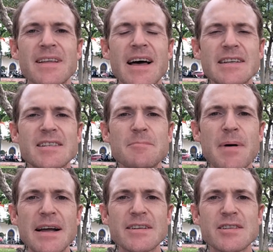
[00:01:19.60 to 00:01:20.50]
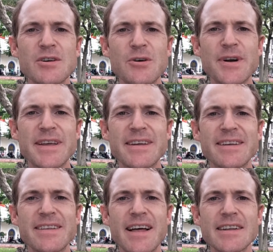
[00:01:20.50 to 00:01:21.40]
That's the backstory.
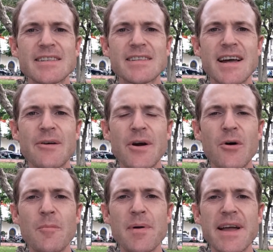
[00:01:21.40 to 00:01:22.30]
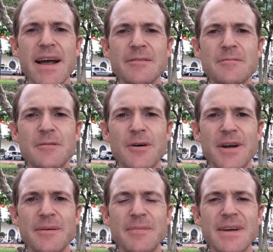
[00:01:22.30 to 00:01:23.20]
That's how it all began for
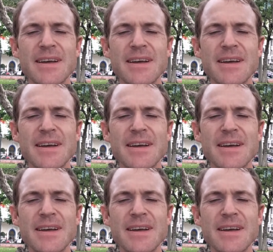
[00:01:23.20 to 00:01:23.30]
him.